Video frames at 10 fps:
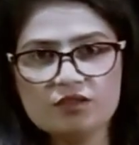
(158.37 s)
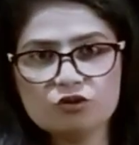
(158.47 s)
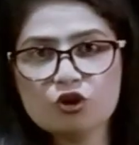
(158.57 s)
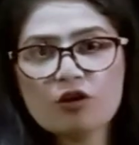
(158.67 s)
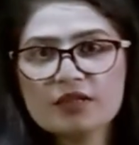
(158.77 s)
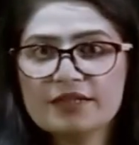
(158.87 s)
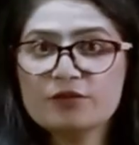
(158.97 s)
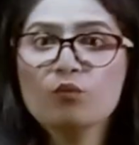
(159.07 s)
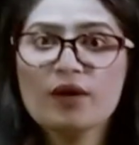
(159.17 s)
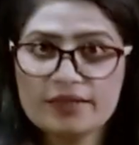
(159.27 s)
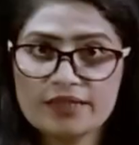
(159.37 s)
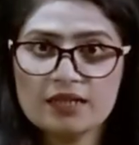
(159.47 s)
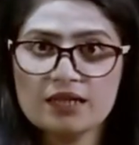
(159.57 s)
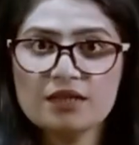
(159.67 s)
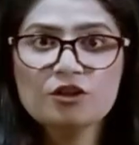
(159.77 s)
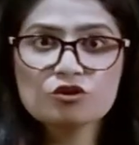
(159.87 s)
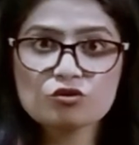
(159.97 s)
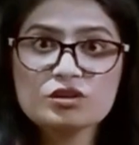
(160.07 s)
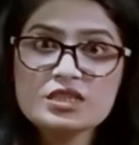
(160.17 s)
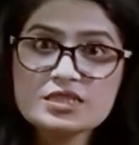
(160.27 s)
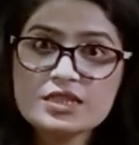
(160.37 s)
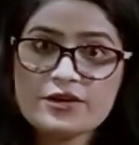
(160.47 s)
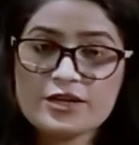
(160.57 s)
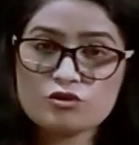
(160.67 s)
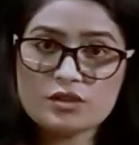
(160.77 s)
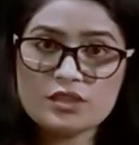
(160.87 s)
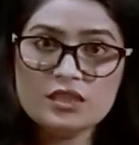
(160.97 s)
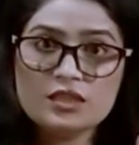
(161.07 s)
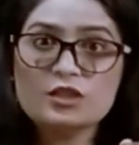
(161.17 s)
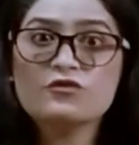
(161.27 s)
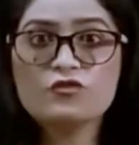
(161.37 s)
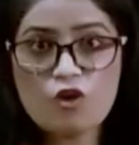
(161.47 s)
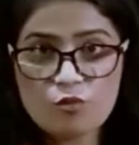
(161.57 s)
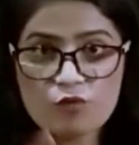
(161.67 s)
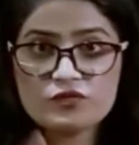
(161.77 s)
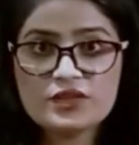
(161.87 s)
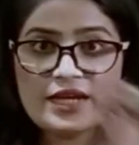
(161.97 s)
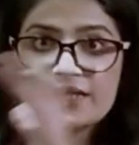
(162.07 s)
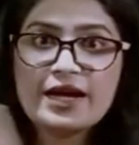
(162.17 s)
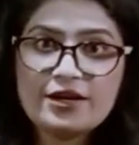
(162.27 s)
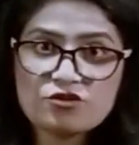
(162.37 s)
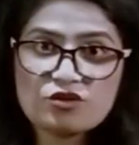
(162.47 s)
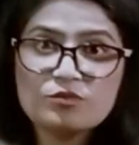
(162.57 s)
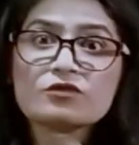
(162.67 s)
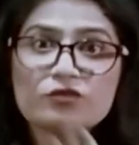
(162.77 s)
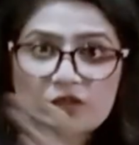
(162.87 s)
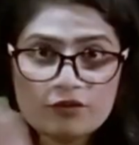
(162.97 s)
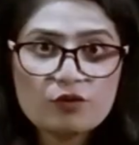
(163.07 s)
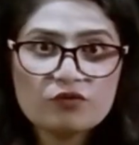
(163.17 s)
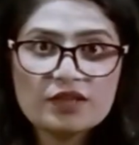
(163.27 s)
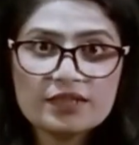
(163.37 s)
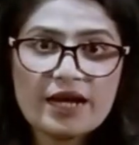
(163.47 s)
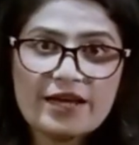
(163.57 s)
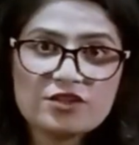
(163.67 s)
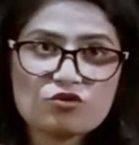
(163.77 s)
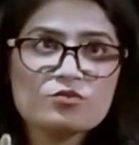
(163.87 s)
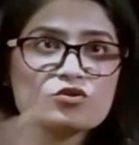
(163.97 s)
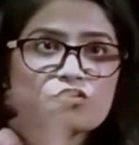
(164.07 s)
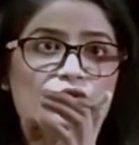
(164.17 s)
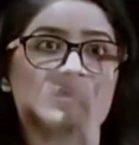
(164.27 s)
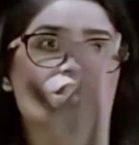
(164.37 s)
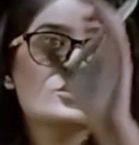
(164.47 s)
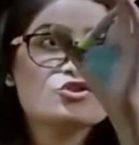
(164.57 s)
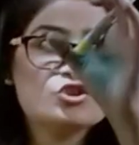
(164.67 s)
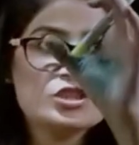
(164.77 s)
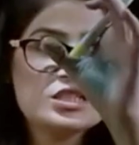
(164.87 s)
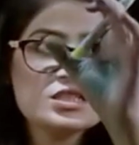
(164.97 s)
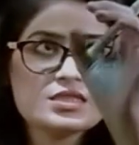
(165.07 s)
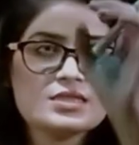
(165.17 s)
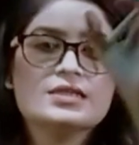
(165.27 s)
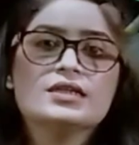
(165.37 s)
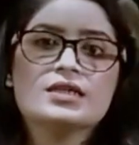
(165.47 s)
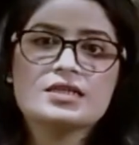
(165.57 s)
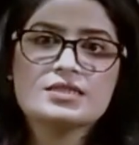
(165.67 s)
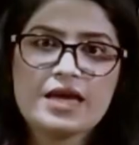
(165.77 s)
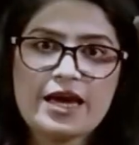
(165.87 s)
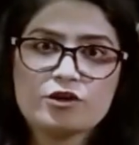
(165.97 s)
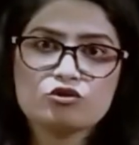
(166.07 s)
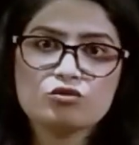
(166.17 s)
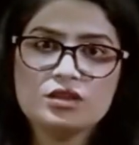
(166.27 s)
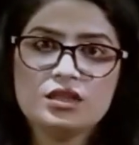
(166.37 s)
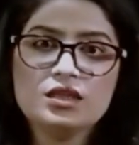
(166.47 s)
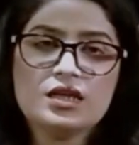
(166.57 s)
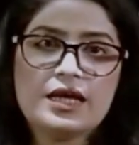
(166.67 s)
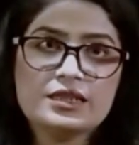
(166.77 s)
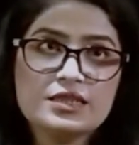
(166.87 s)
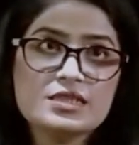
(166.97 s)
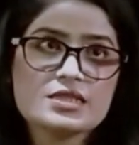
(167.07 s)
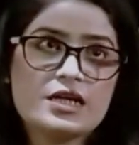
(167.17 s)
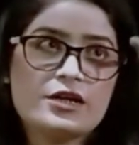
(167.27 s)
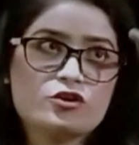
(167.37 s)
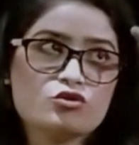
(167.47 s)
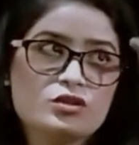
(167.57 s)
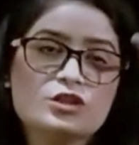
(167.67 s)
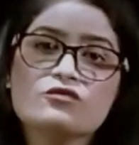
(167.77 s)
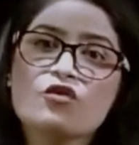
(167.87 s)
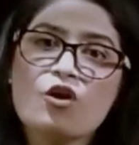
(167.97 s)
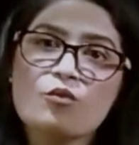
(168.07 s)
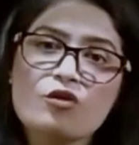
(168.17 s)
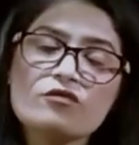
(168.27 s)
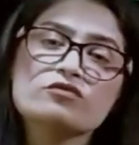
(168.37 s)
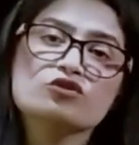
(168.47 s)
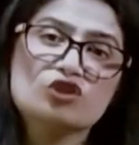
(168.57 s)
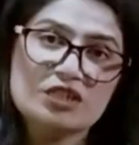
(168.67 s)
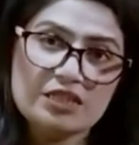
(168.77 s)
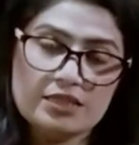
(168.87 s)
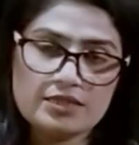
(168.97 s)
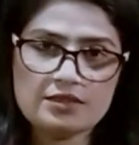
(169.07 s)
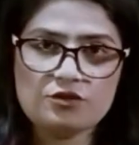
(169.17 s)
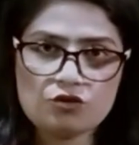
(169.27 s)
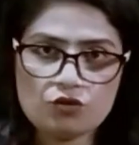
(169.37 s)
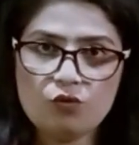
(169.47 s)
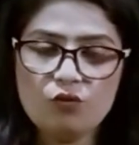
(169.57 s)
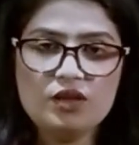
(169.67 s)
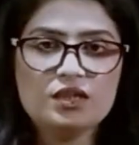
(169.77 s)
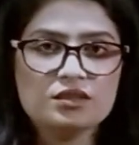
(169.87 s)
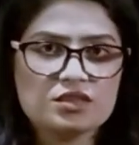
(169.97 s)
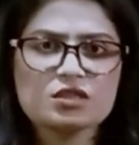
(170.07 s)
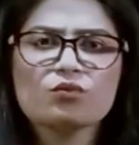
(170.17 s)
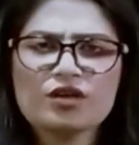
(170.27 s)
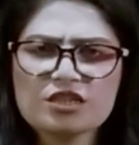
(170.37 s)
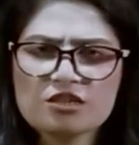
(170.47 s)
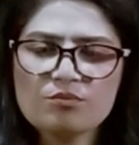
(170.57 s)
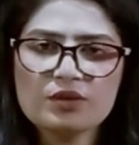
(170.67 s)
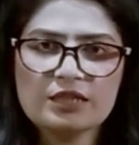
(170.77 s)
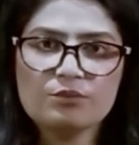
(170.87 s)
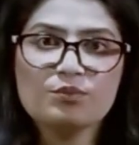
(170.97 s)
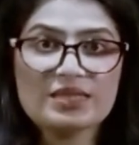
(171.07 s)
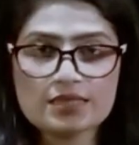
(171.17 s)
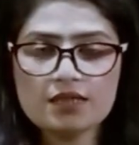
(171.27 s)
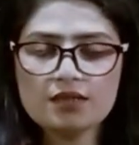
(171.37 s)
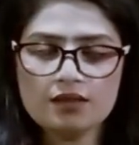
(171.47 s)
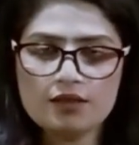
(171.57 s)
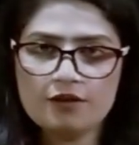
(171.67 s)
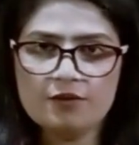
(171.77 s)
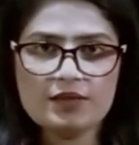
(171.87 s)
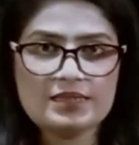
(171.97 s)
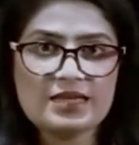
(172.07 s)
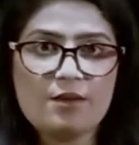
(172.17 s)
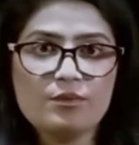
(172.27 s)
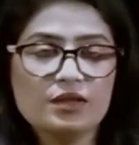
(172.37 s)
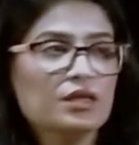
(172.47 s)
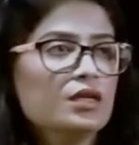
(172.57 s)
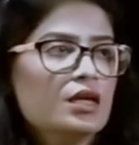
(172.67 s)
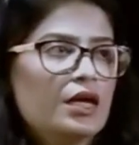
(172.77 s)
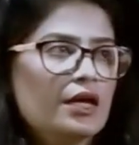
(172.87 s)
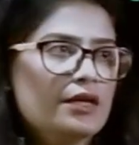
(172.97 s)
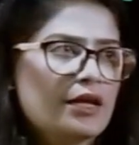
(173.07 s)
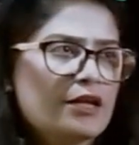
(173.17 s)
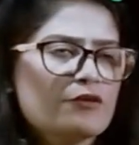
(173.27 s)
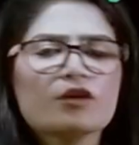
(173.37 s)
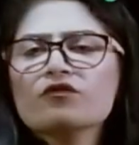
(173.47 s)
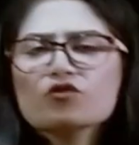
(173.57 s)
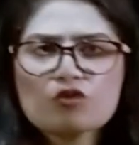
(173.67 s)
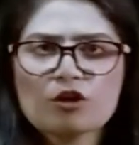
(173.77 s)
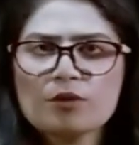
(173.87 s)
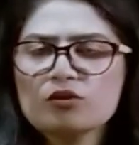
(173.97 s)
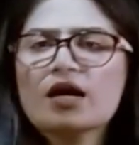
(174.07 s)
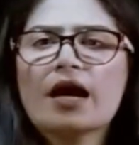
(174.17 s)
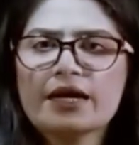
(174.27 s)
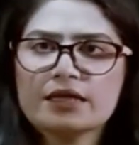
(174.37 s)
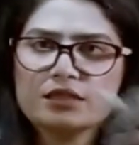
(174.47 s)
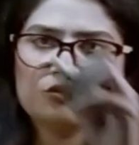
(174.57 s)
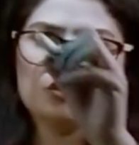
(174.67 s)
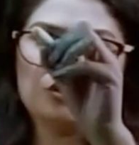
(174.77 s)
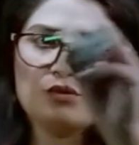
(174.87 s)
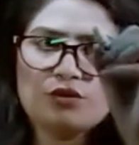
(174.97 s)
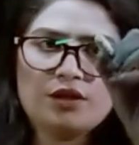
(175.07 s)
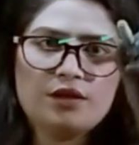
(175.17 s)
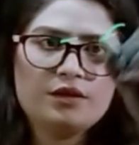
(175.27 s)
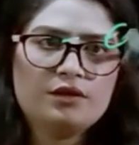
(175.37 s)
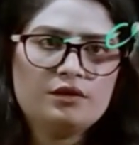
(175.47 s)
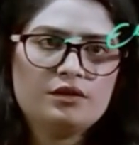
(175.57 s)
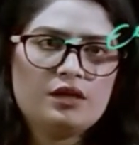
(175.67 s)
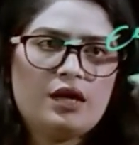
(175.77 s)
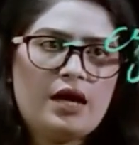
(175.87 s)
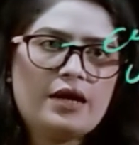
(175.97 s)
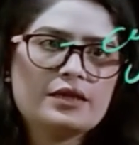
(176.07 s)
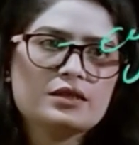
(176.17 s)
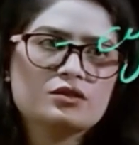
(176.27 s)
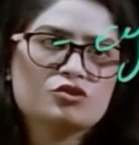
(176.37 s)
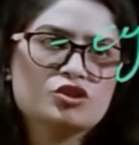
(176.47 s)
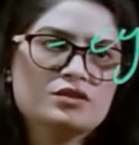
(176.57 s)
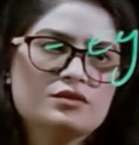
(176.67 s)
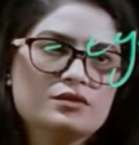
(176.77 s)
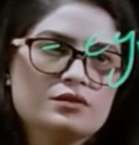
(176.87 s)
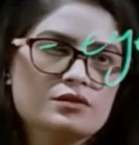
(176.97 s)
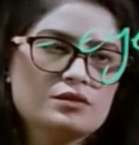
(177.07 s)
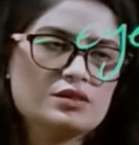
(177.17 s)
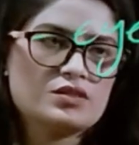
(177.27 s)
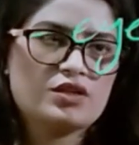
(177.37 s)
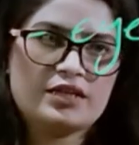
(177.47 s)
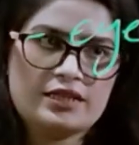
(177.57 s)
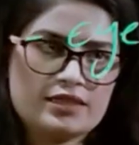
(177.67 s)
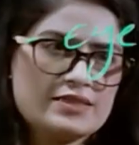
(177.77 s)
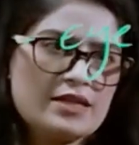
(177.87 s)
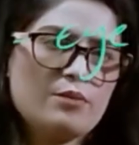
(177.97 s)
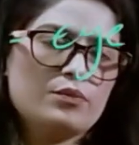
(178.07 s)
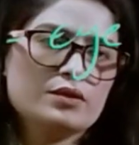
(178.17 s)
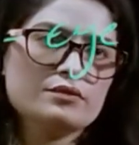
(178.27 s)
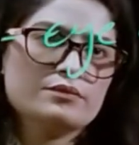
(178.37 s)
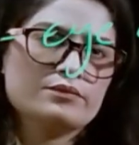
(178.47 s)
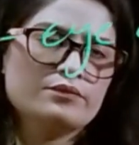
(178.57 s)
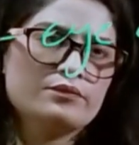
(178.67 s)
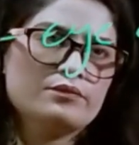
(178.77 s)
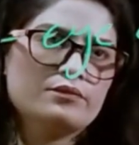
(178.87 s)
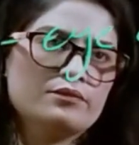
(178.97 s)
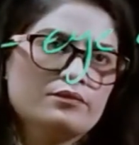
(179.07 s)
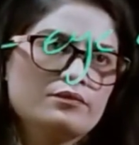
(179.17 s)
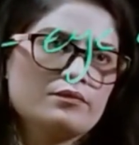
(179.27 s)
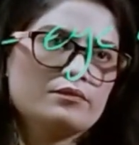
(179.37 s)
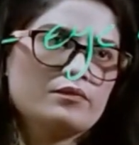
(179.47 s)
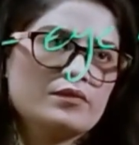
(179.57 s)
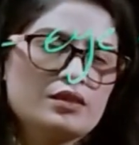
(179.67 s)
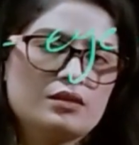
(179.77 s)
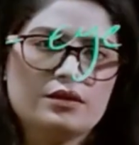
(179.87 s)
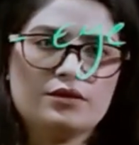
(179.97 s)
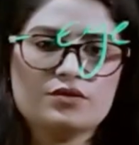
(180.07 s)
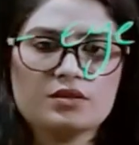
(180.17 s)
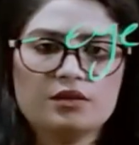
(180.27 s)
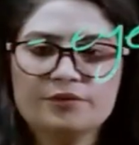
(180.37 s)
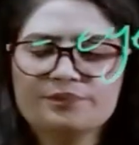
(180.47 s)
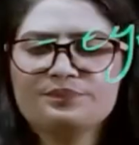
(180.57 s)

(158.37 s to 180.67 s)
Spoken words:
chocolate, vanilla. So these are actually the form of that ice cream, the flavor of that ice cream. So genes is actually, alleles are actually the form of genes. So this is a very simple and basic example. And if you talk about the eye color gene, okay, eye color gene. Let's take another example. There's a